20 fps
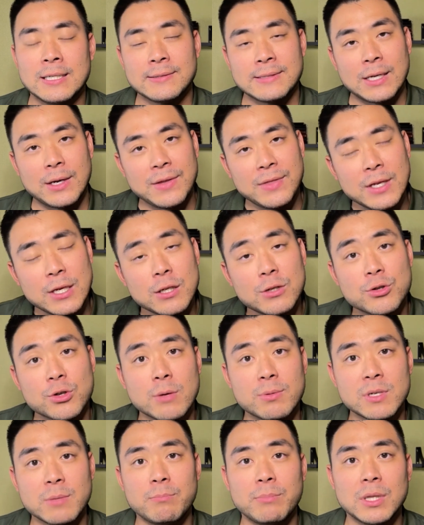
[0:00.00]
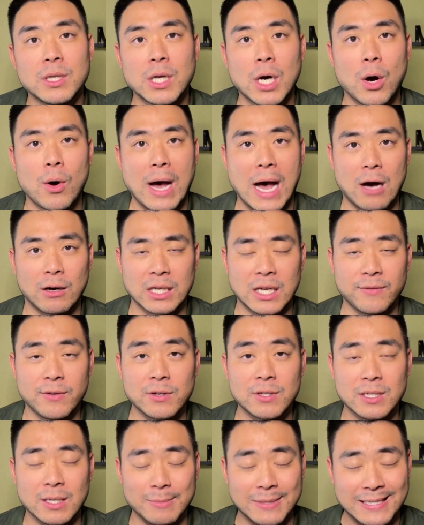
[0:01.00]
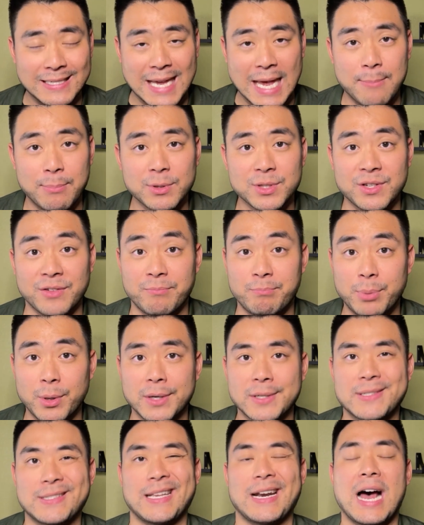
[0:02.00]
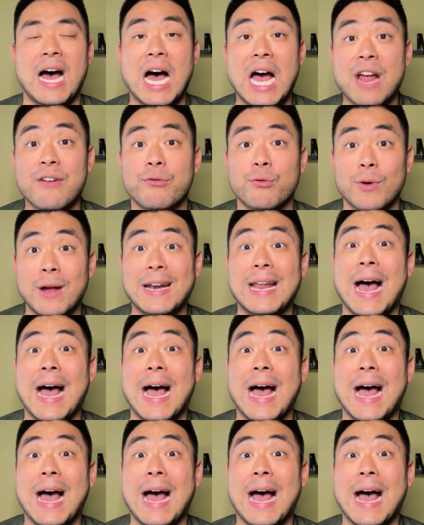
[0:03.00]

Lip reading: Now, in the description below, I'll give you some samples of books that I've read